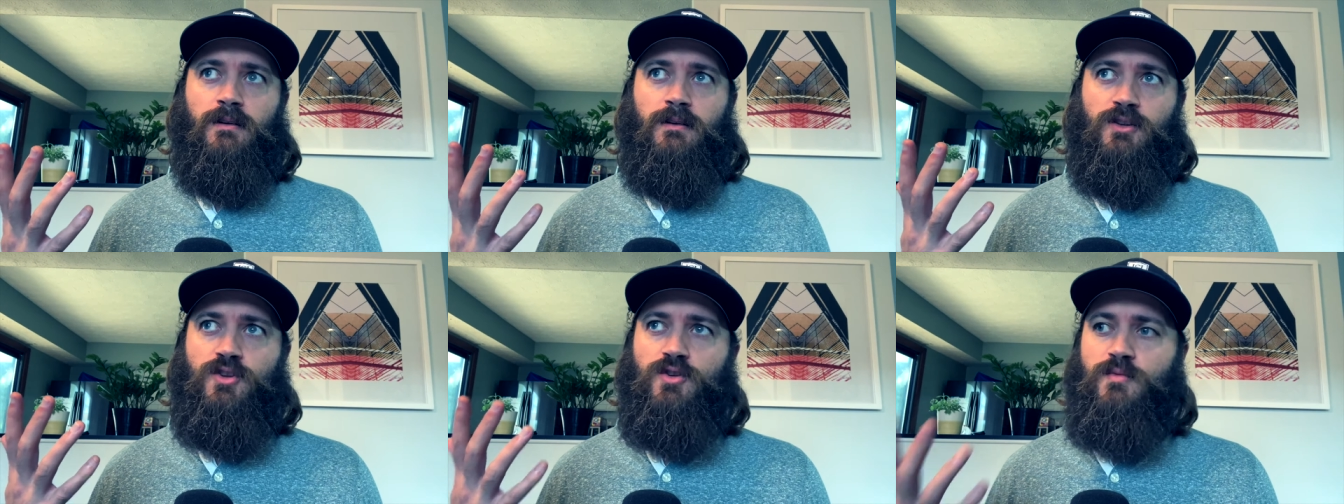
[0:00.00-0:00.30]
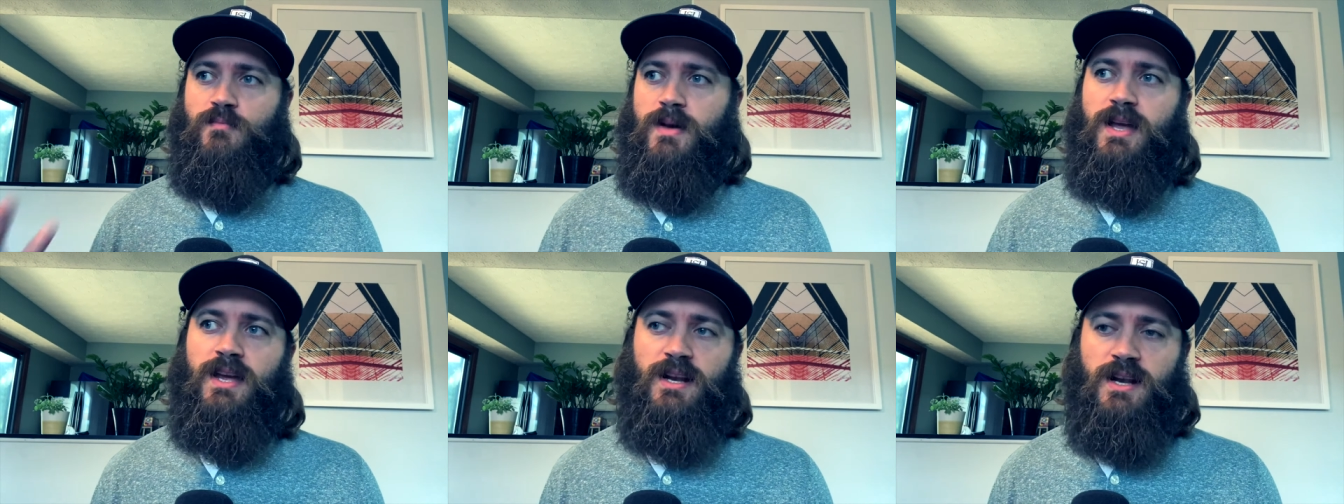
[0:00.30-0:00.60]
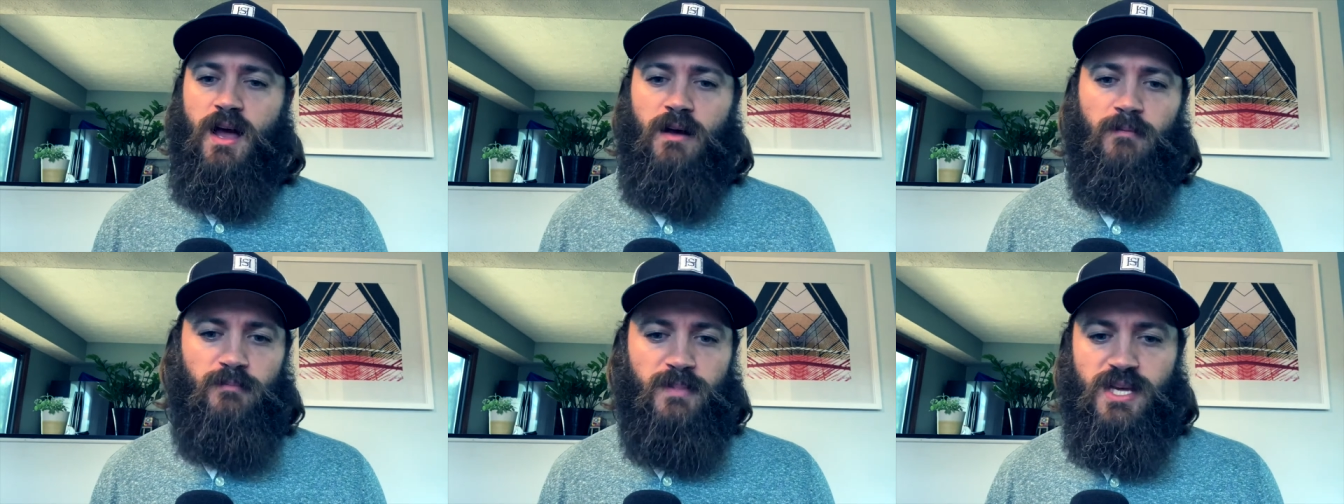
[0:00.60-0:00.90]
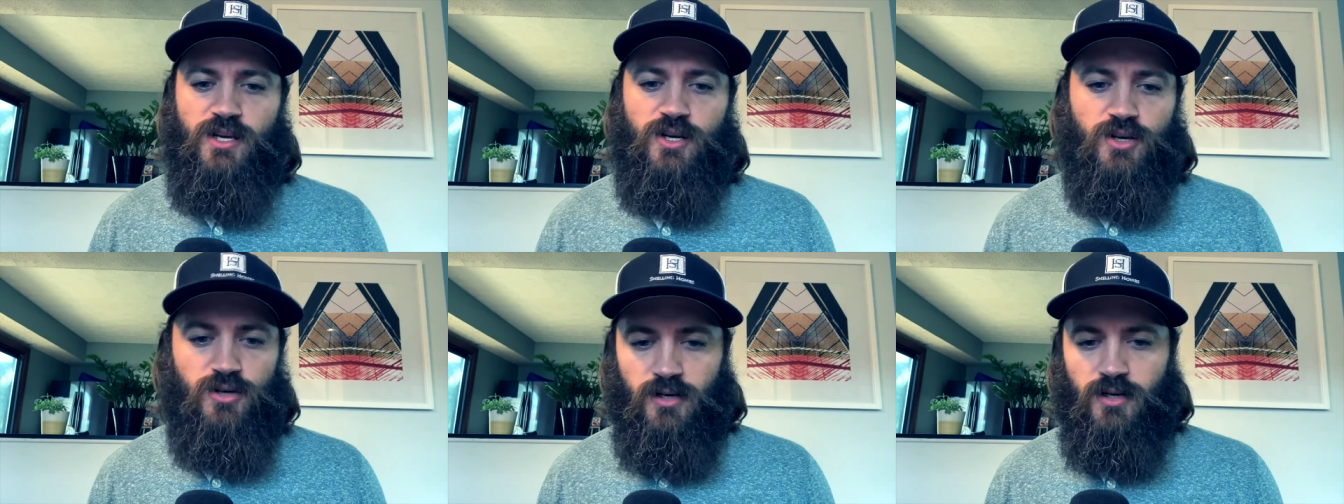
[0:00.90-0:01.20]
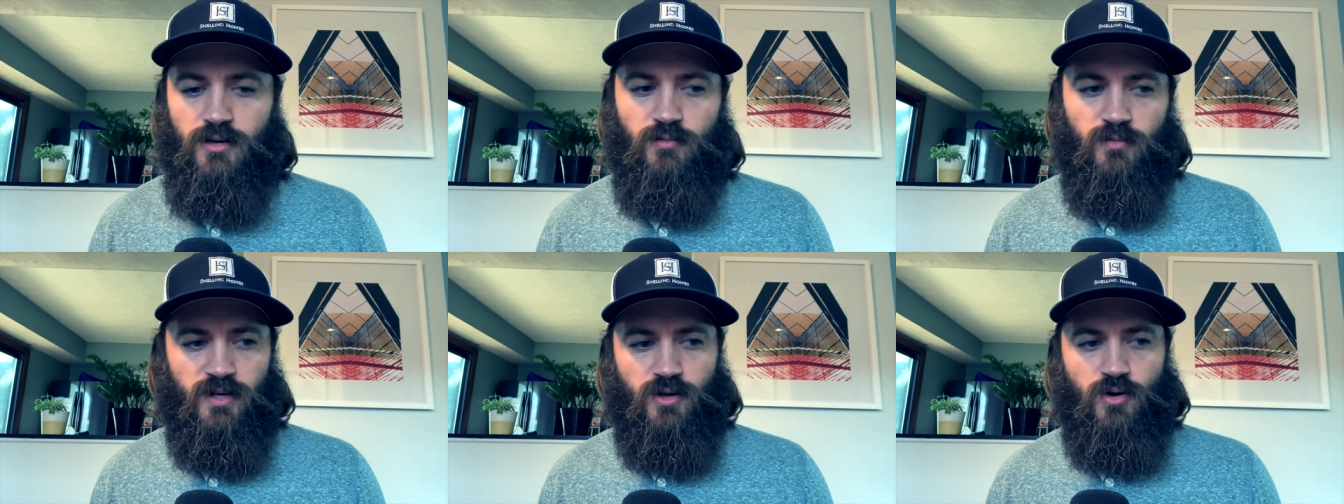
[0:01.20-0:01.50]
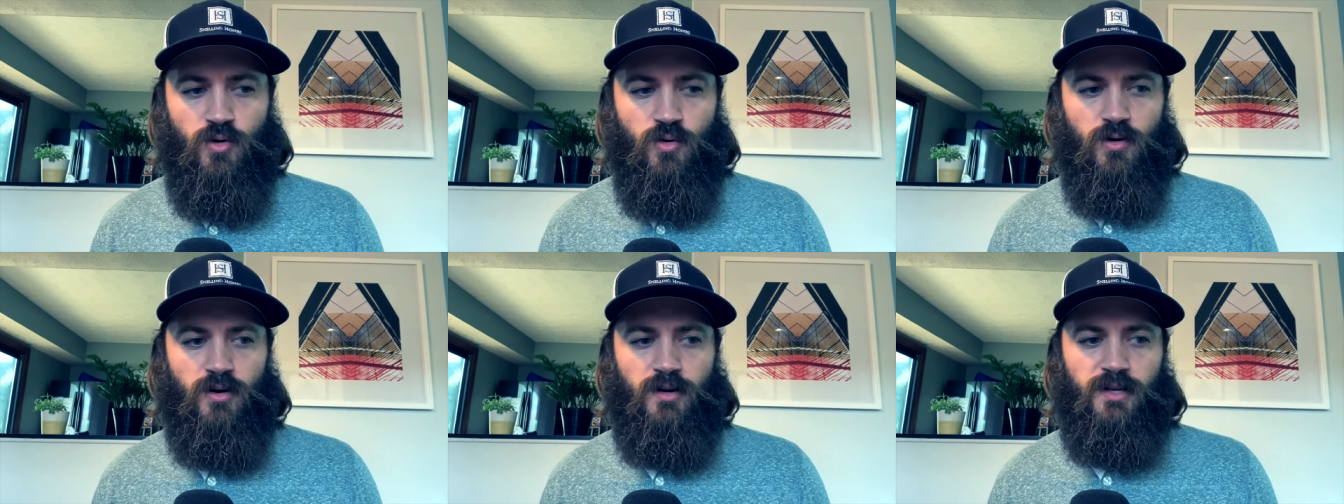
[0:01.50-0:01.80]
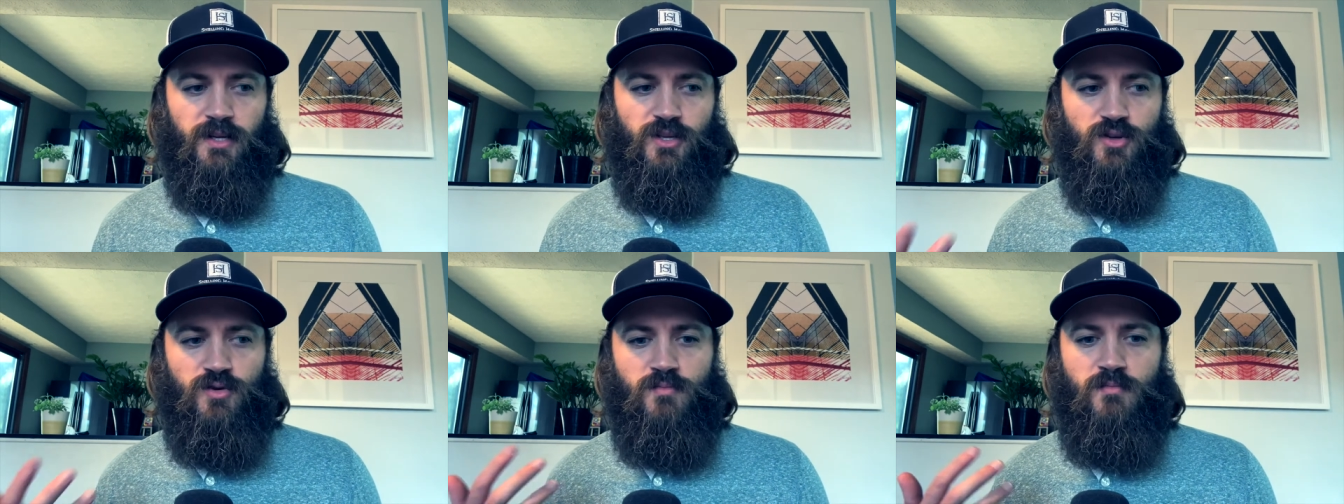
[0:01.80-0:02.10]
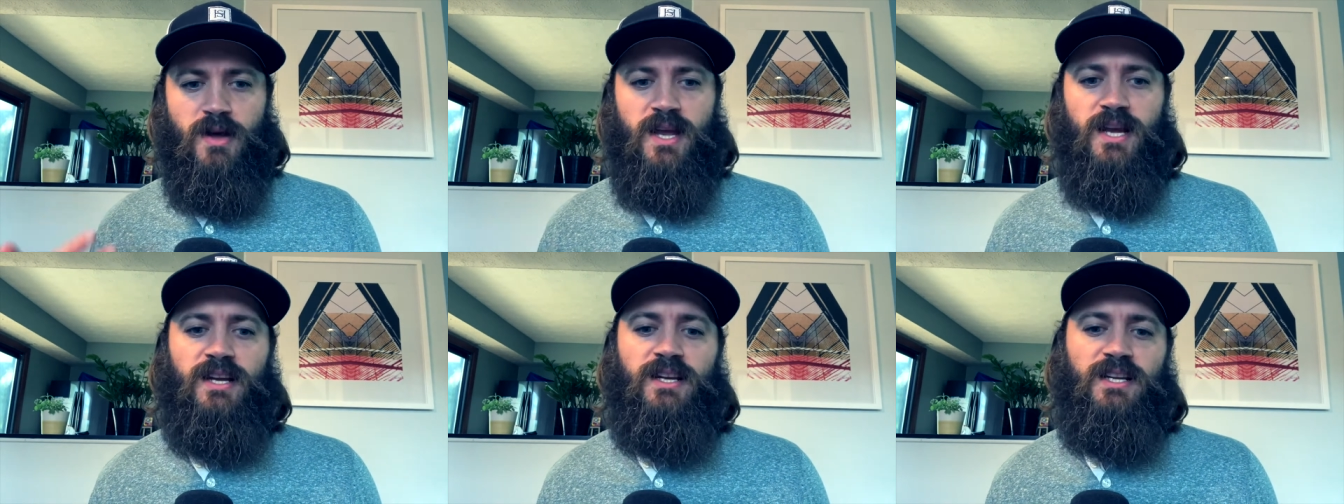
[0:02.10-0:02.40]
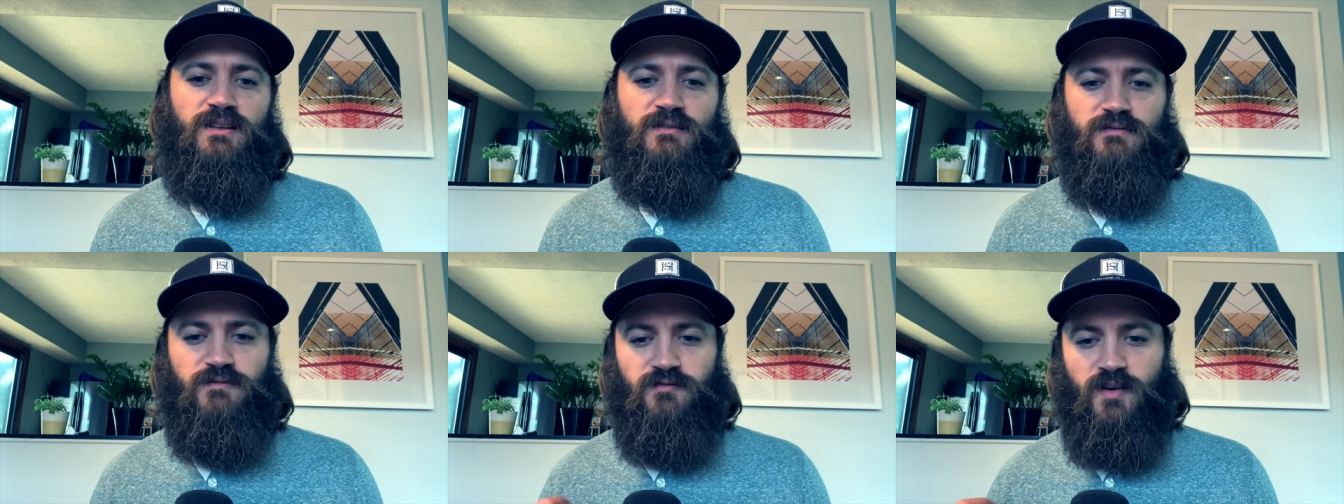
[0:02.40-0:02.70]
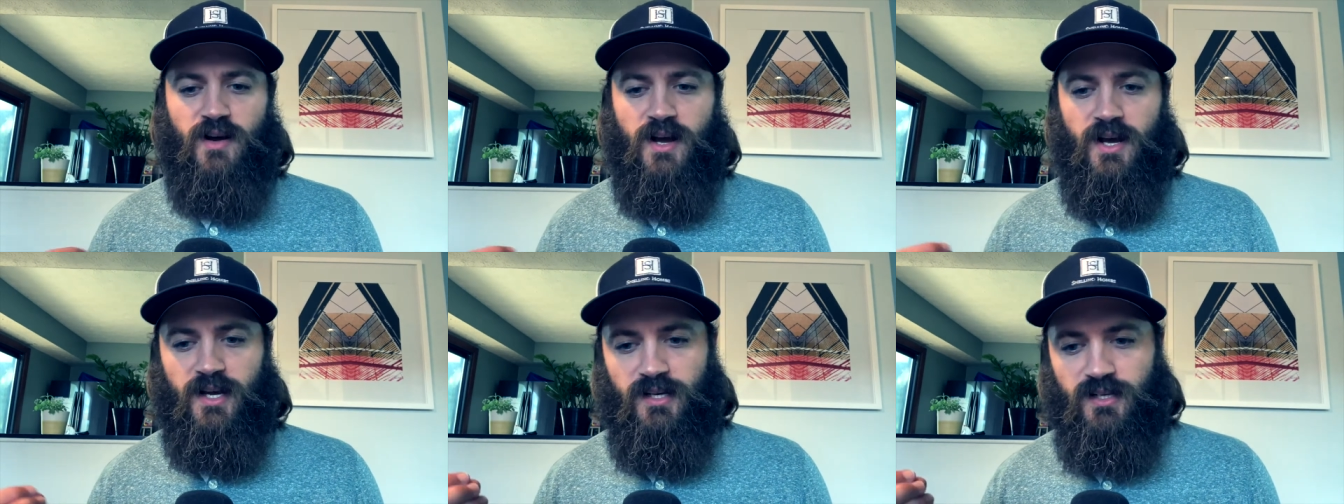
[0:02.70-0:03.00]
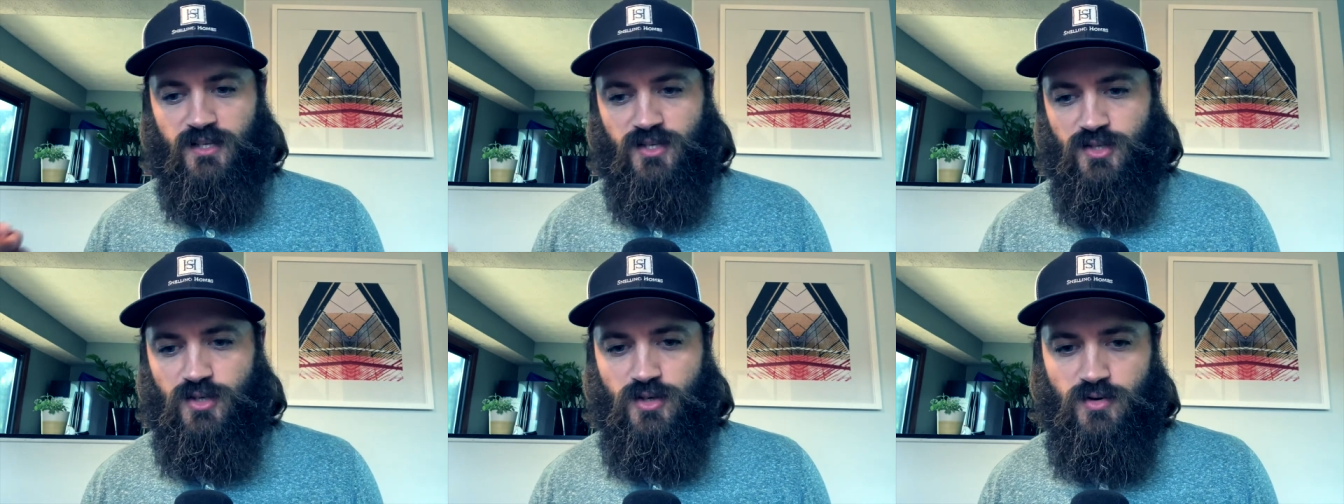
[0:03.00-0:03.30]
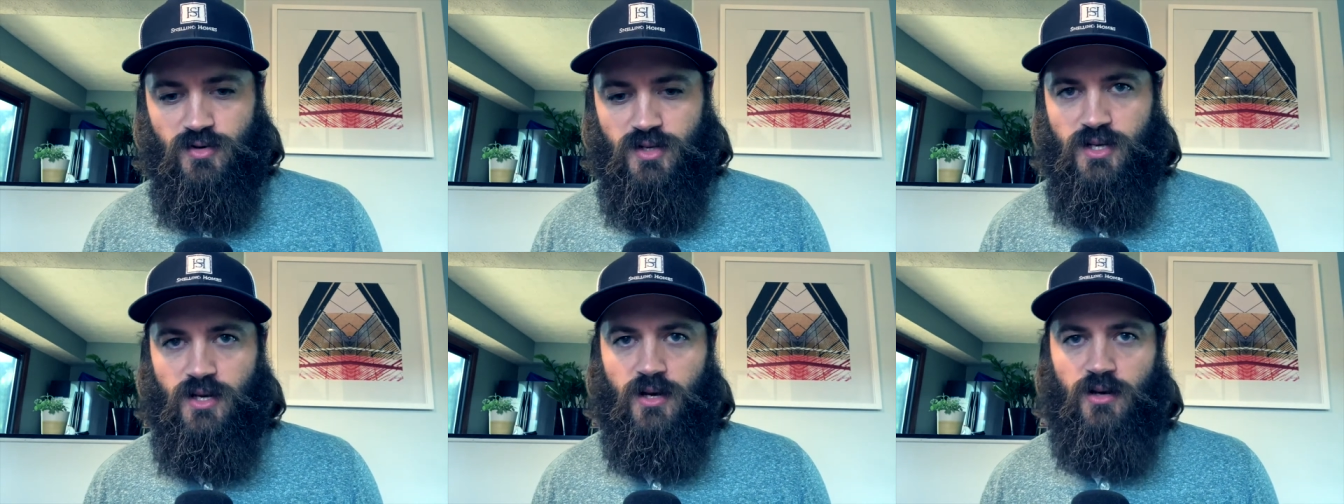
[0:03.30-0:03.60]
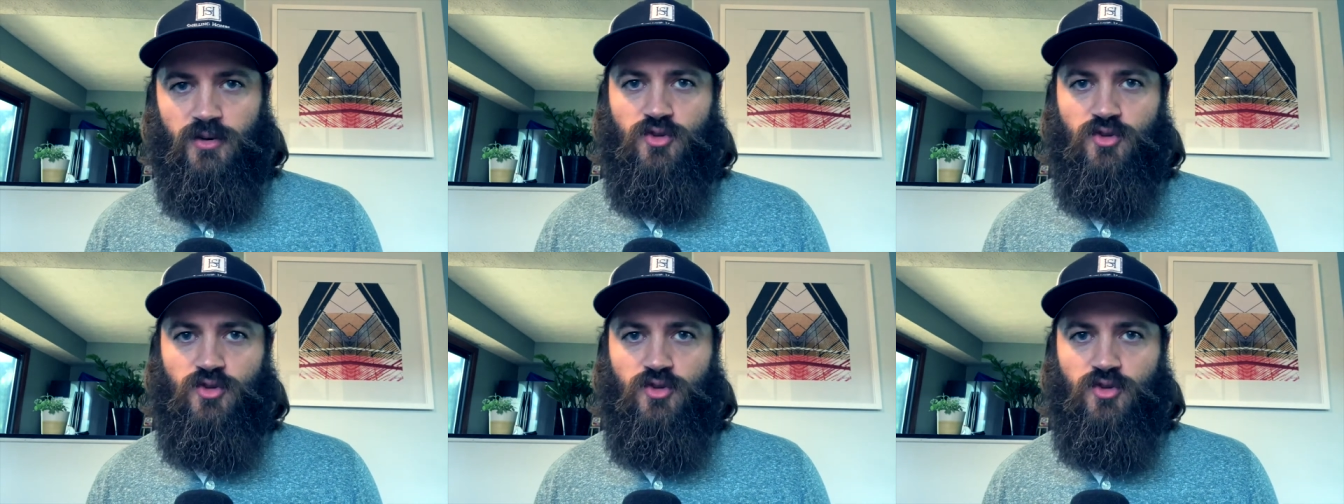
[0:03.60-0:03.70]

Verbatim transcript: You may not be good at recording. You may need to find a studio.